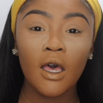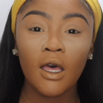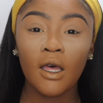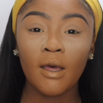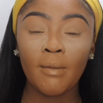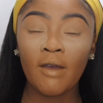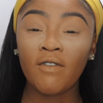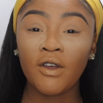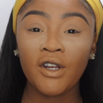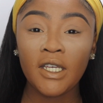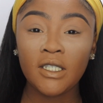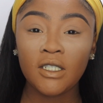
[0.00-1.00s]
my
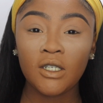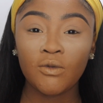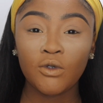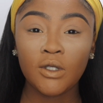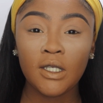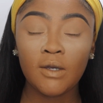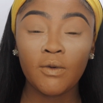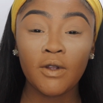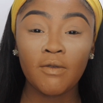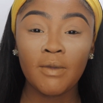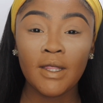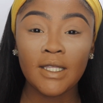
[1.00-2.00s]
foundation routine would
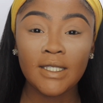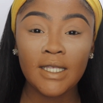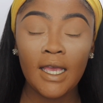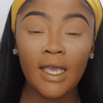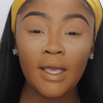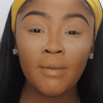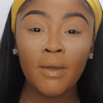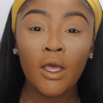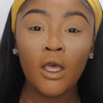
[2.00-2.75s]
have been the same.